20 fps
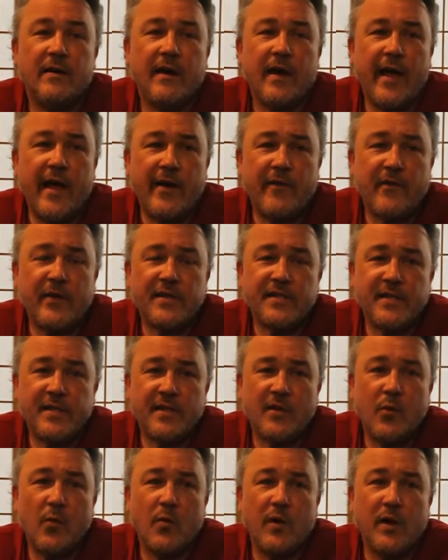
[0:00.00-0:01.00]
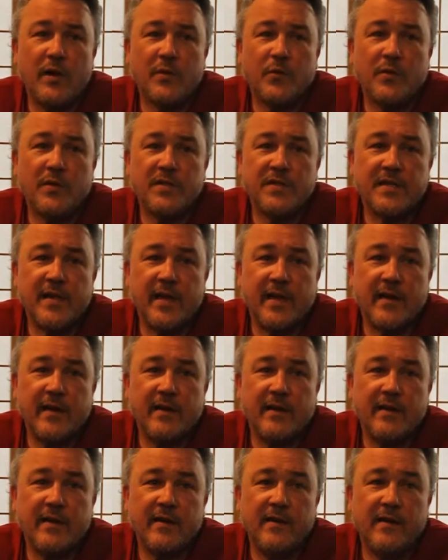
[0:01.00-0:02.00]
Every single one would say,
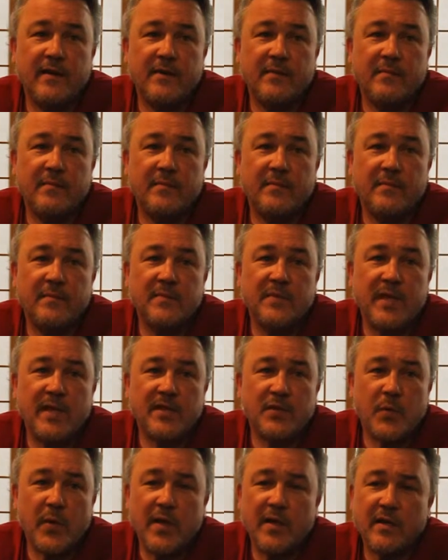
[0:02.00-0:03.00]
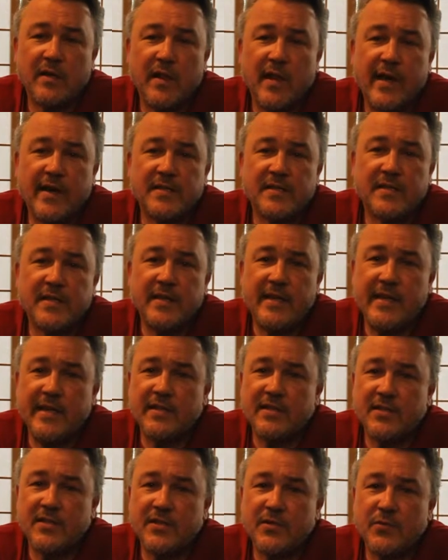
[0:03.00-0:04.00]
does well in class,
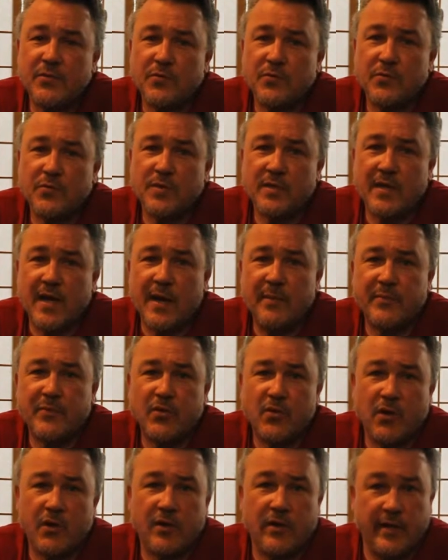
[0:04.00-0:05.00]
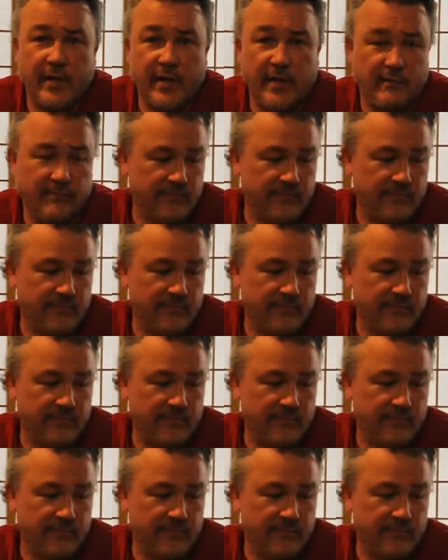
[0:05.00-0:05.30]
needs to stop drawing.